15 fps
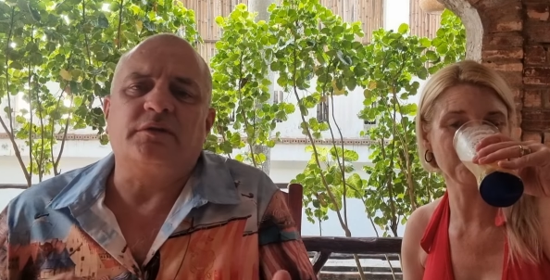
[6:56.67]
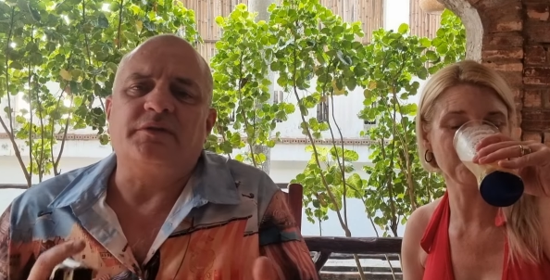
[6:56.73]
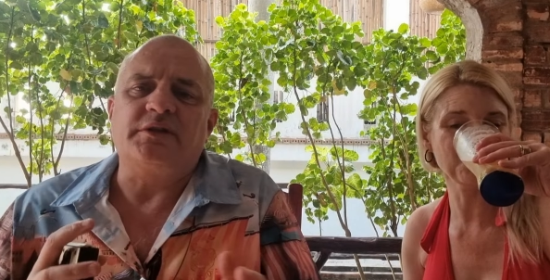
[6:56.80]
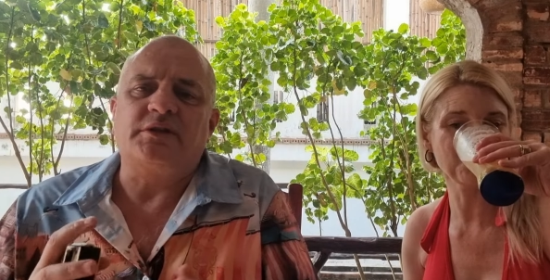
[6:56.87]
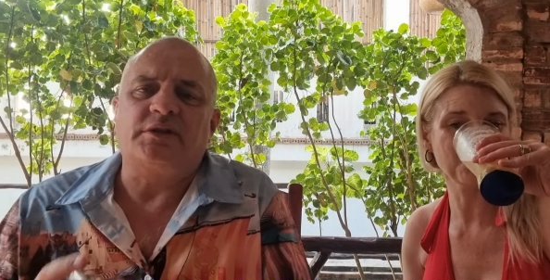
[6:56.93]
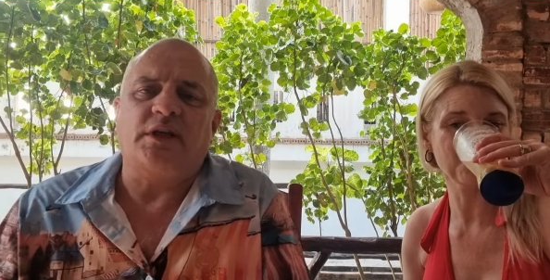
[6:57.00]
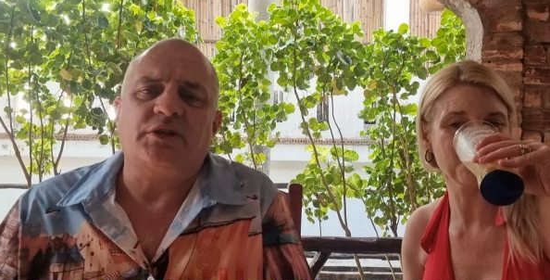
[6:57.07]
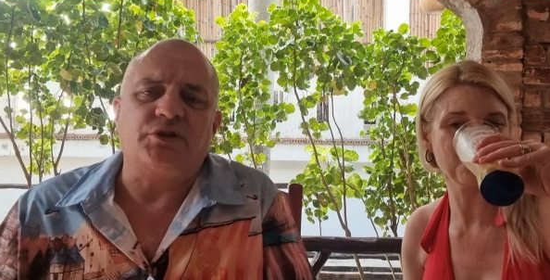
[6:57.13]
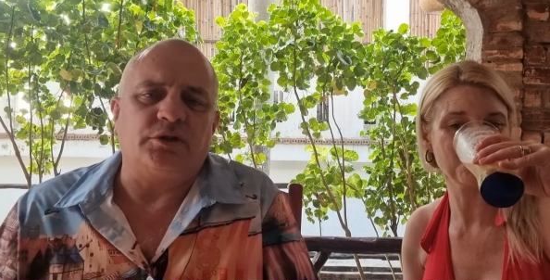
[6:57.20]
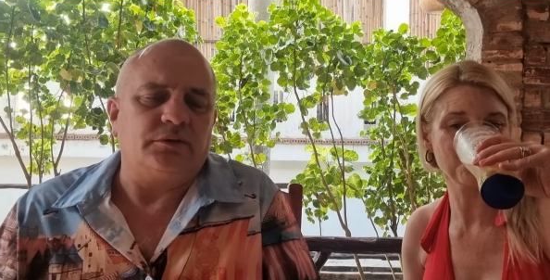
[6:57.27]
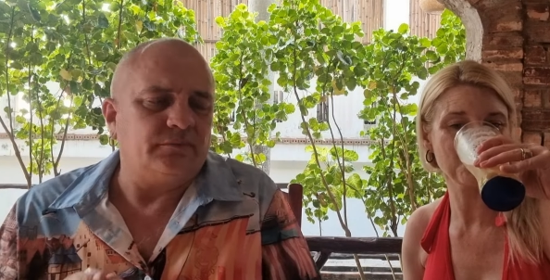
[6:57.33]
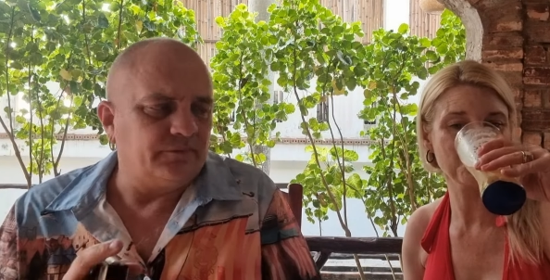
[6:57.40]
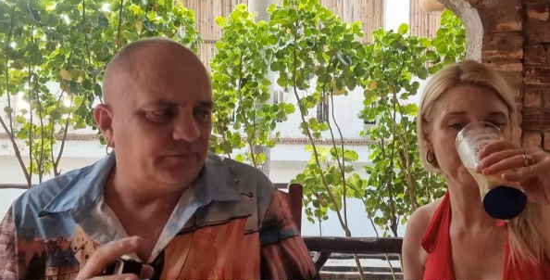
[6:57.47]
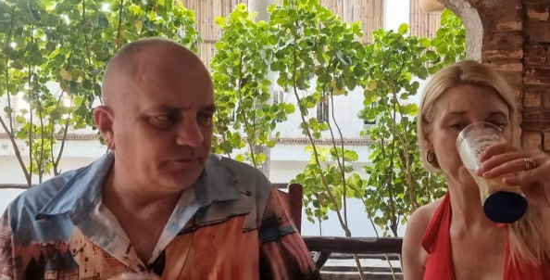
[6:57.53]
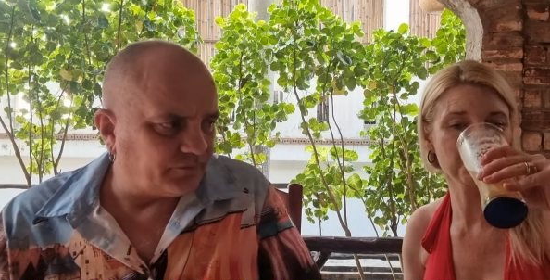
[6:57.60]
Speaker 1: of a
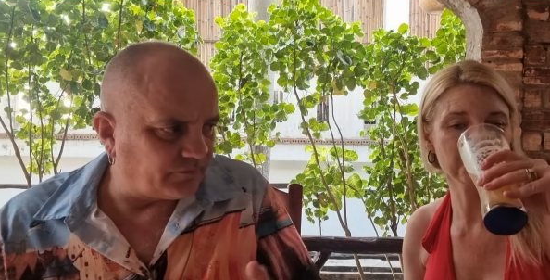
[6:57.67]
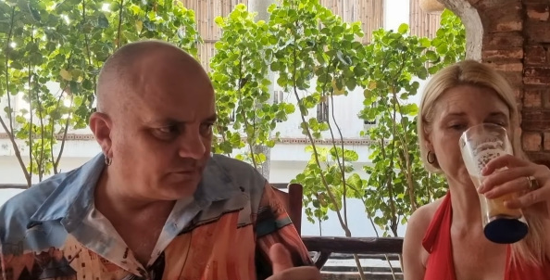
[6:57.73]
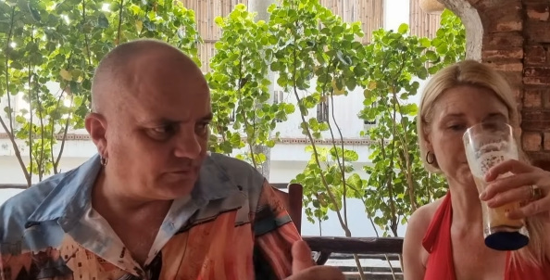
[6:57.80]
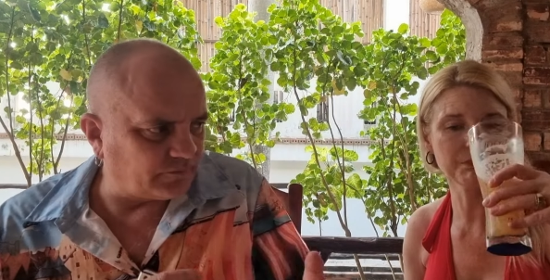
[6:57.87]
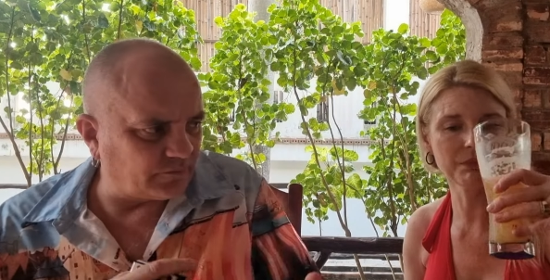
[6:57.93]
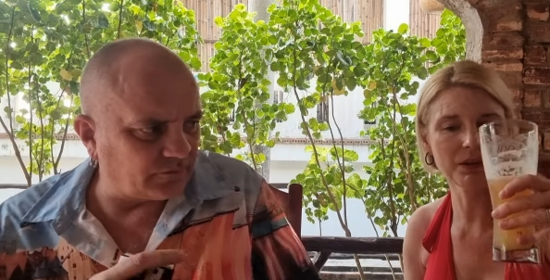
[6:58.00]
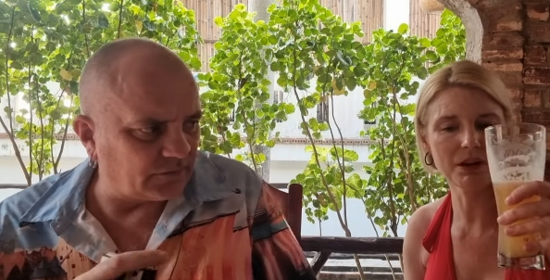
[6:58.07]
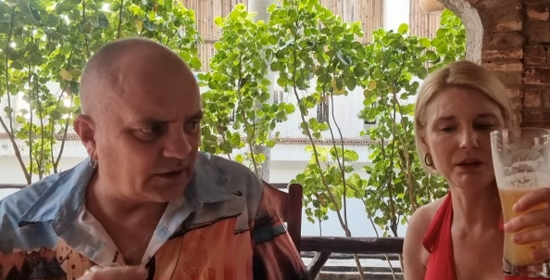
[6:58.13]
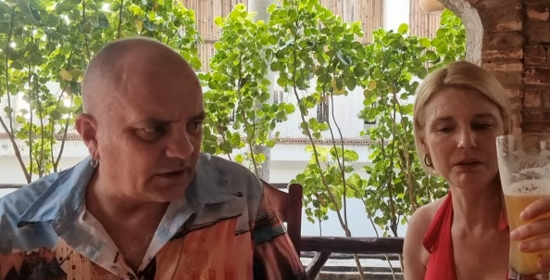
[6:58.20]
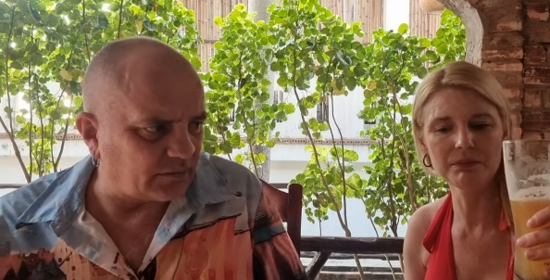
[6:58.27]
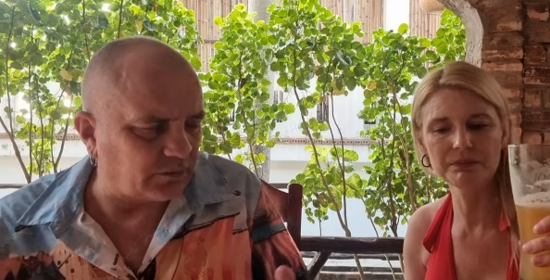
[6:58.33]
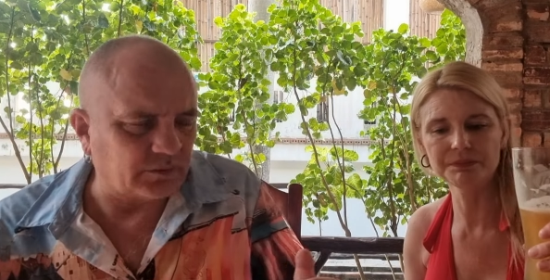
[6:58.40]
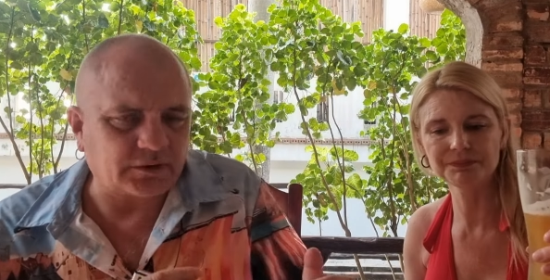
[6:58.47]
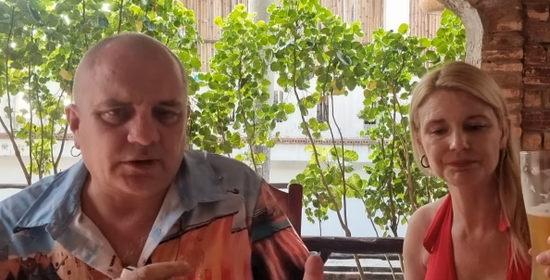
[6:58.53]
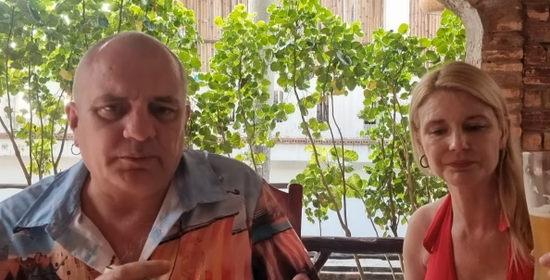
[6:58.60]
session,
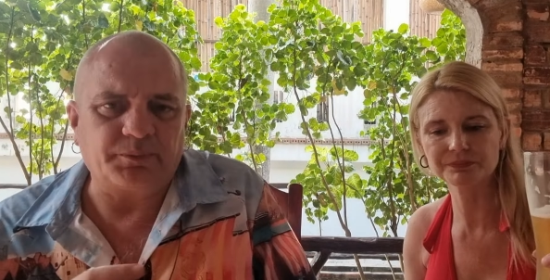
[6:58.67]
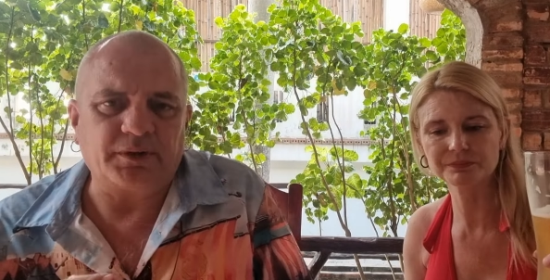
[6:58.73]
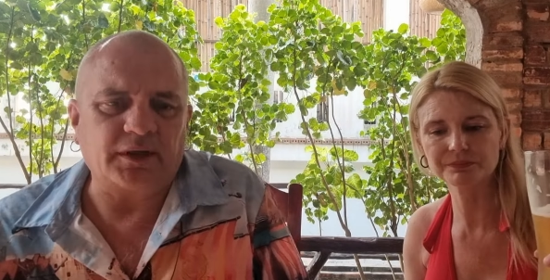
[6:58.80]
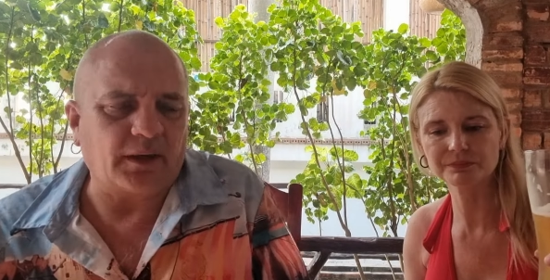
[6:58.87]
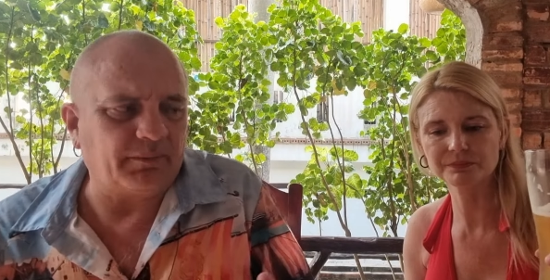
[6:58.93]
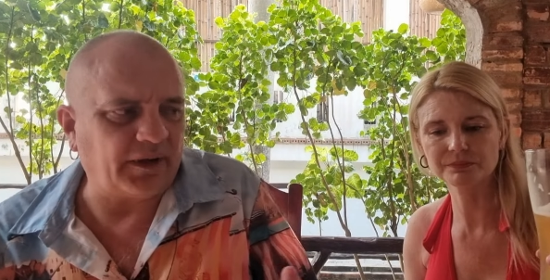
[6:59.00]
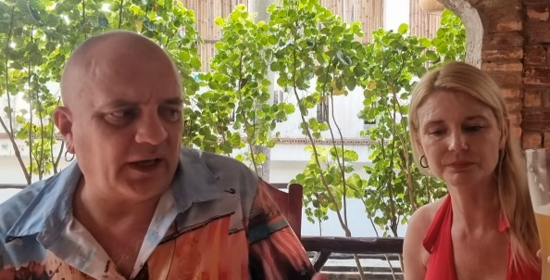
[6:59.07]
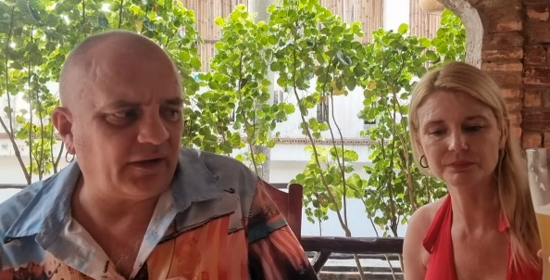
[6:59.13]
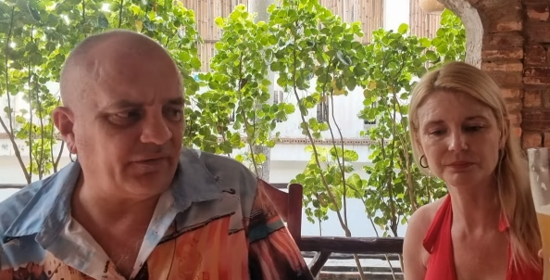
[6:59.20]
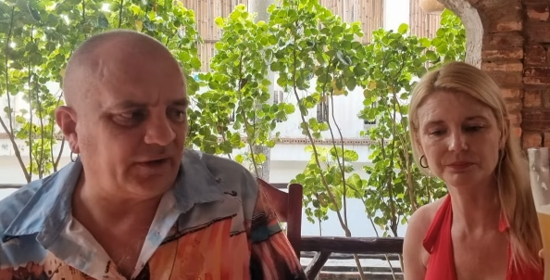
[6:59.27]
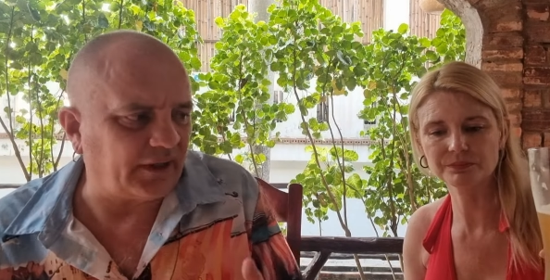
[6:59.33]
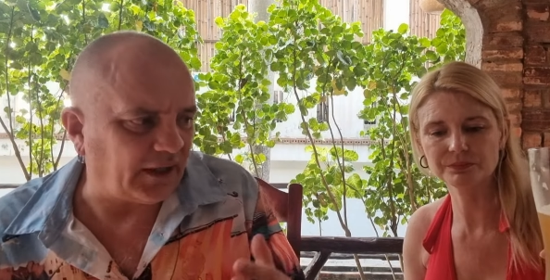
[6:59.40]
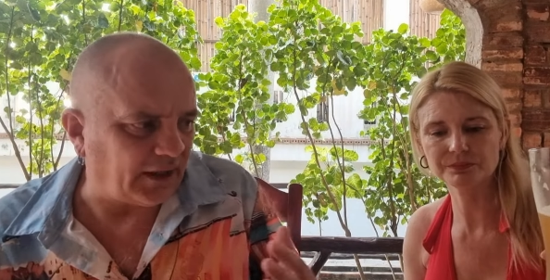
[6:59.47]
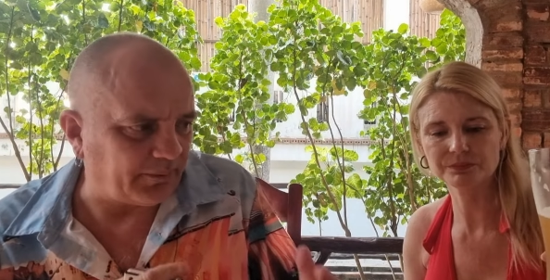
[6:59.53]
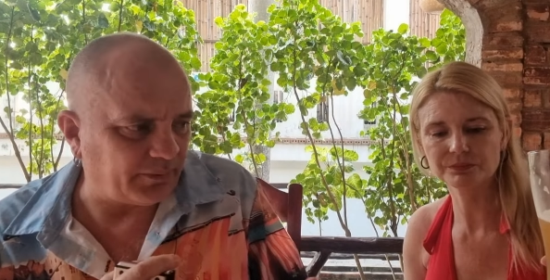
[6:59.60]
this one could become
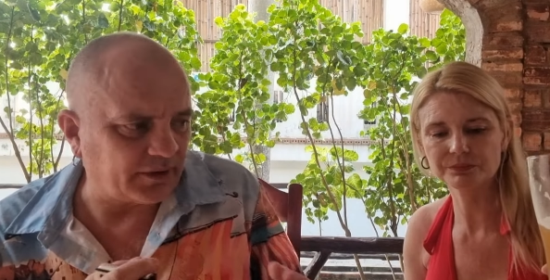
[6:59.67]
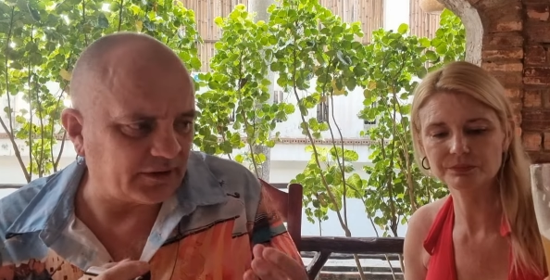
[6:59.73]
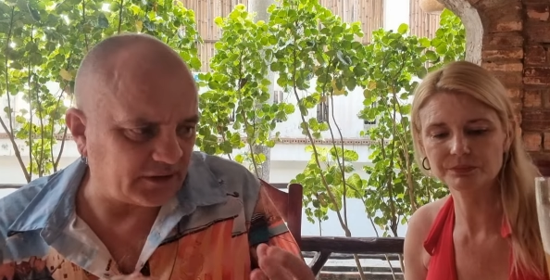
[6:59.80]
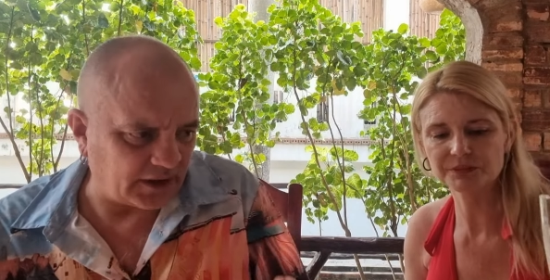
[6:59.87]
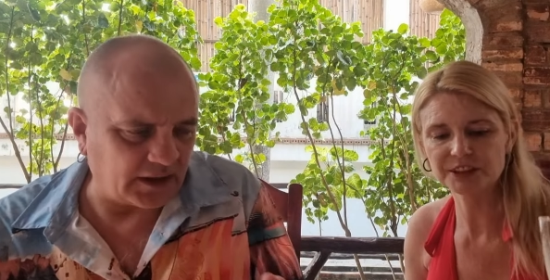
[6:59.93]
heavy here because